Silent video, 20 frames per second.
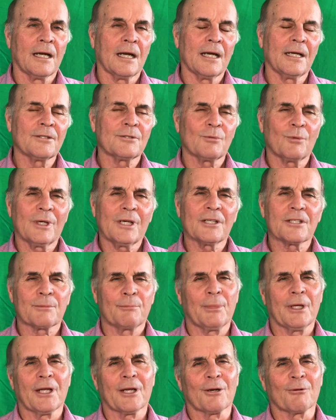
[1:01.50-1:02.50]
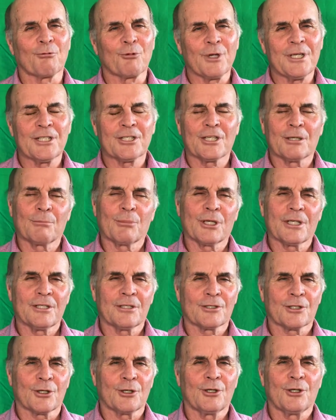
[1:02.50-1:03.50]
As well as being reasonably
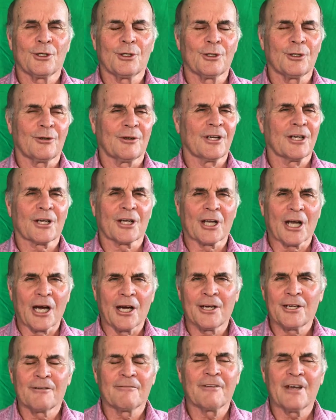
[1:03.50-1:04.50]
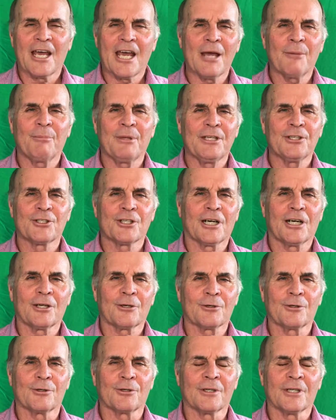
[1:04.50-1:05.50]
secure and a kind of a happy
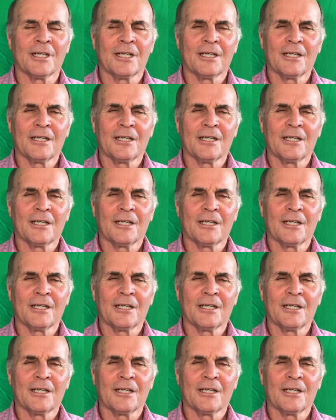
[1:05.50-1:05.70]
childhood,